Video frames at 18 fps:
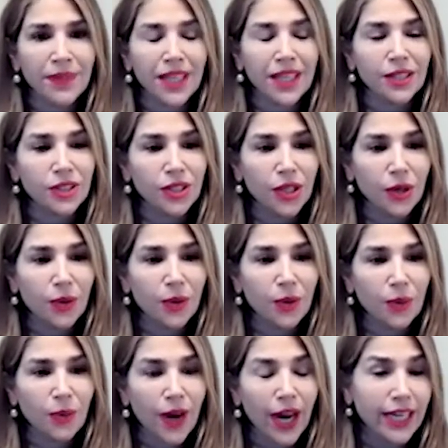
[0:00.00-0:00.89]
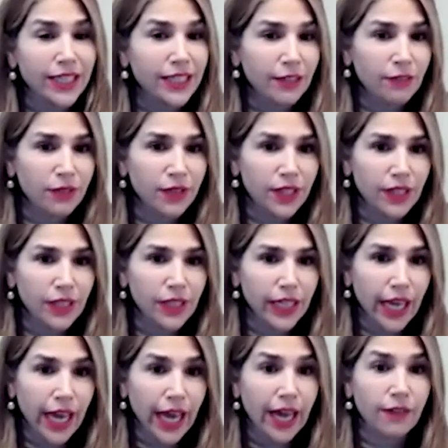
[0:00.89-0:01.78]
So I
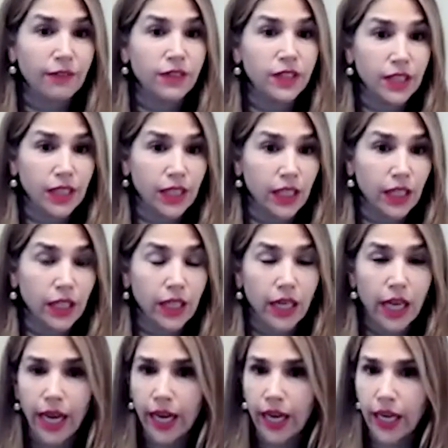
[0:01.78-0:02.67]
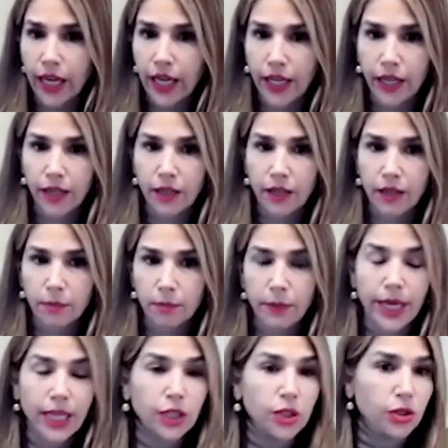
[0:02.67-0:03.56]
definitely have seen a
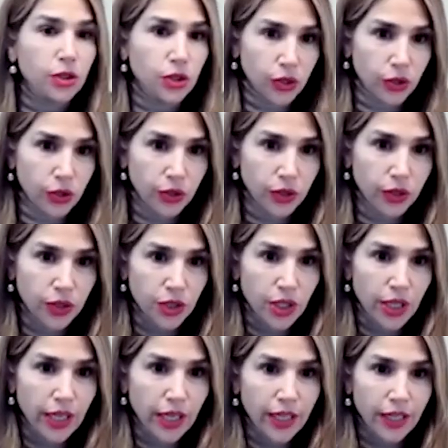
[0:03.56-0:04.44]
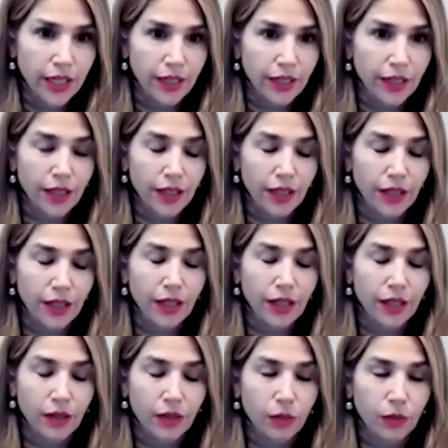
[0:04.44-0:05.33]
major surge in
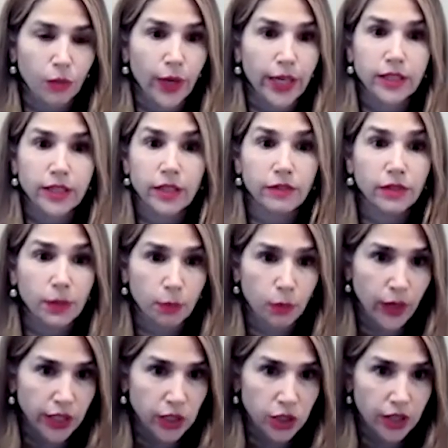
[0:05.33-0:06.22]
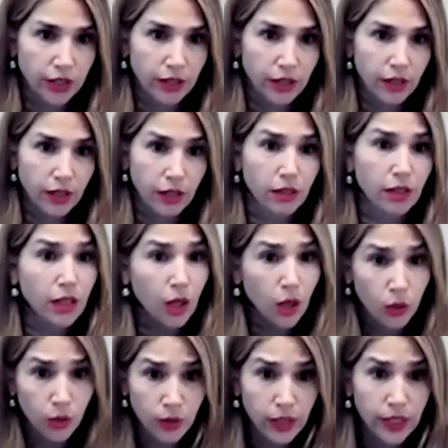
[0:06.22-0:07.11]
rates of depression
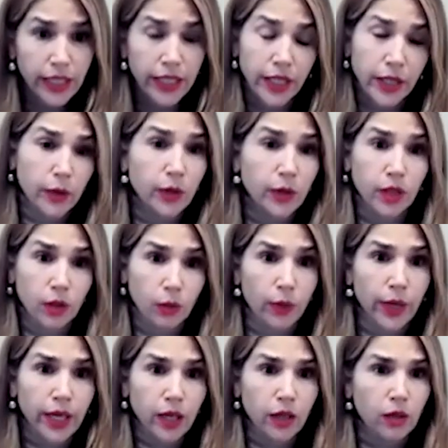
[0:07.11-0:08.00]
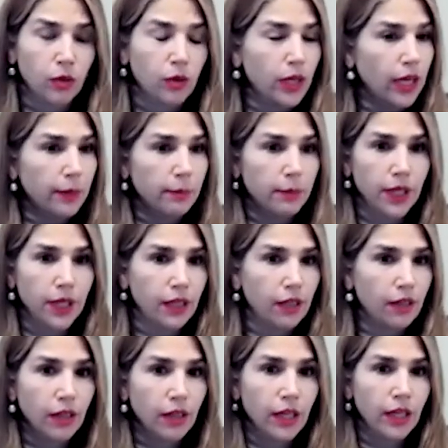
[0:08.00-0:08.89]
locally here in Laredo. I
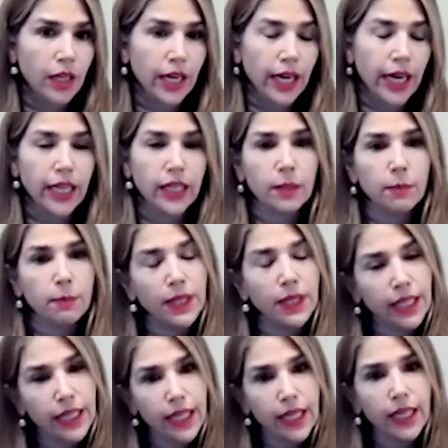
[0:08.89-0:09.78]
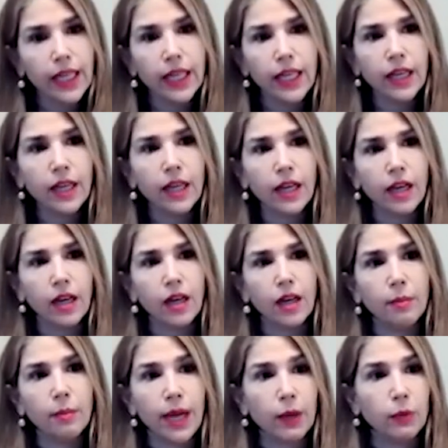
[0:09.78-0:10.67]
mean, at the beginning,
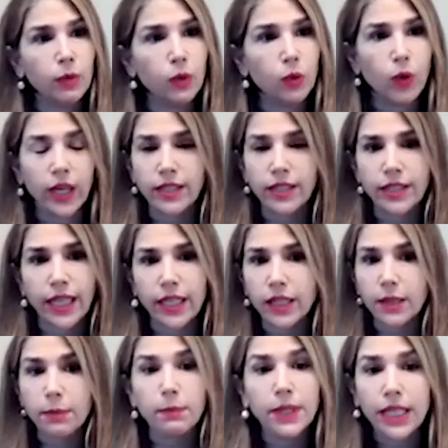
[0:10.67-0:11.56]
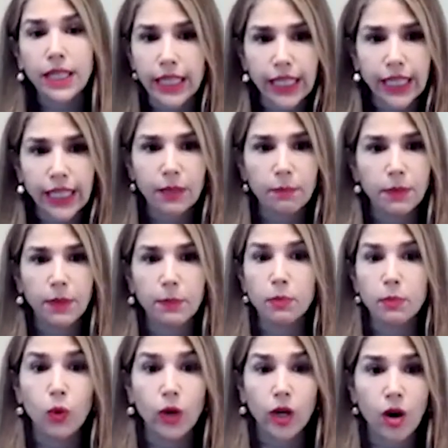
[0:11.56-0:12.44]
I would want to say at the beginning,
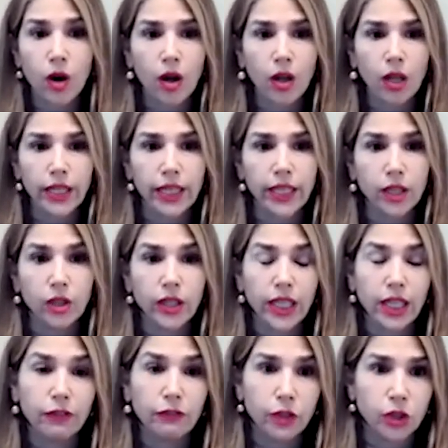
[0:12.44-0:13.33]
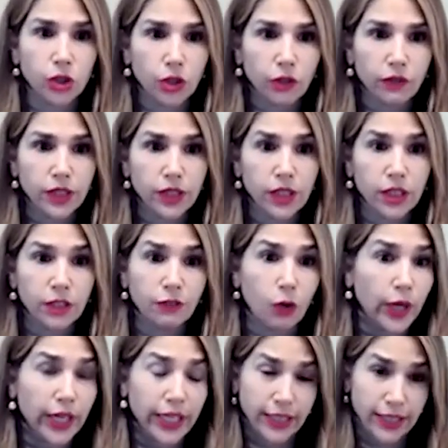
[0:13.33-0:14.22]
people were calling, looking for services
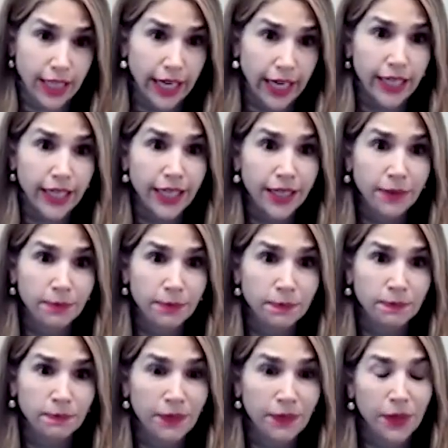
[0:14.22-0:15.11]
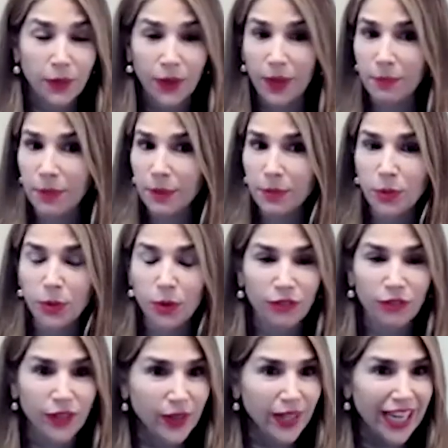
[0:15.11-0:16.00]
for anxiety, right? People were
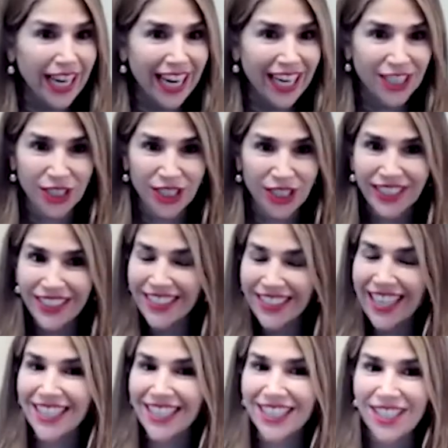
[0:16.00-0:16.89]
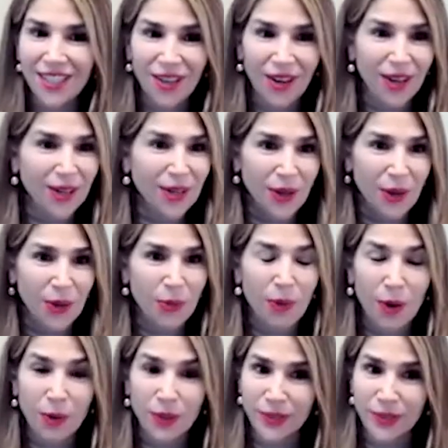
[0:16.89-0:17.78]
very anxious. They did not know
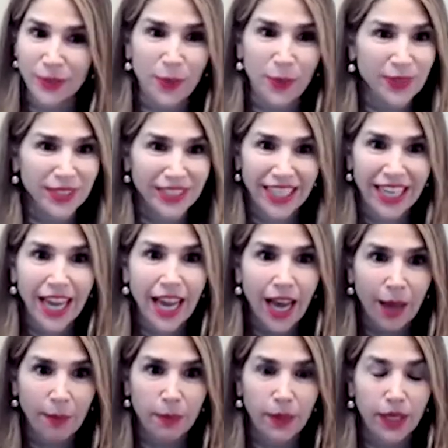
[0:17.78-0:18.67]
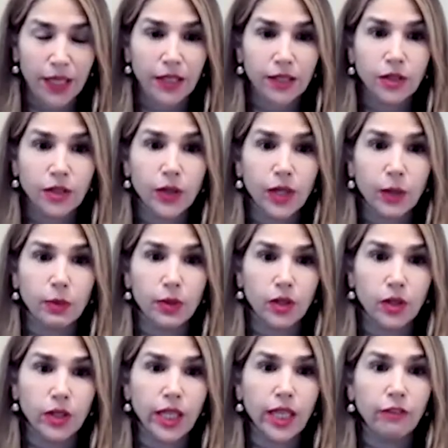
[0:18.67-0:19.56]
what was going to happen. So they were
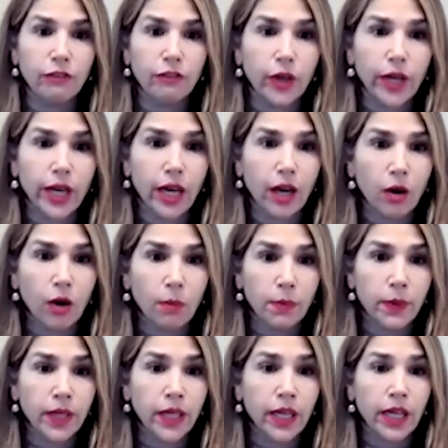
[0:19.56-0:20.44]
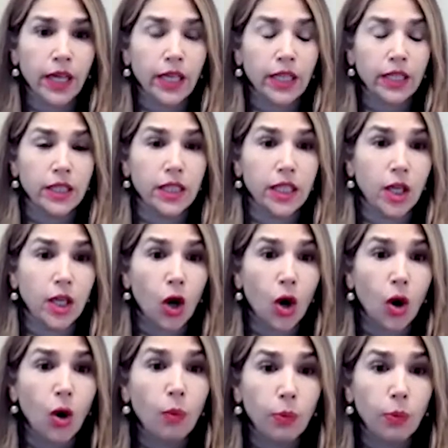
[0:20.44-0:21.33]
looking for help to
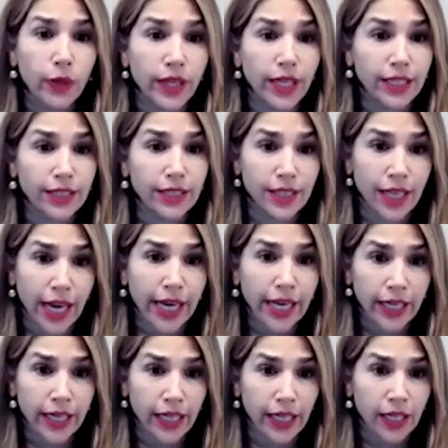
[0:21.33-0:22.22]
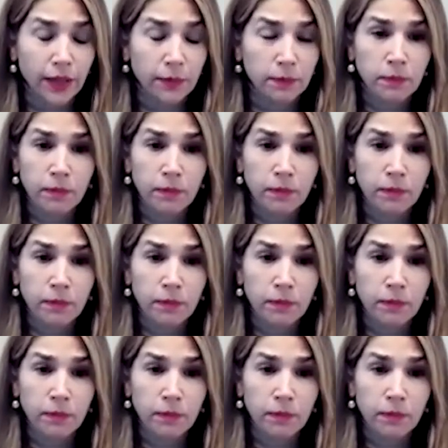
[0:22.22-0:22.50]
cope with anxiety.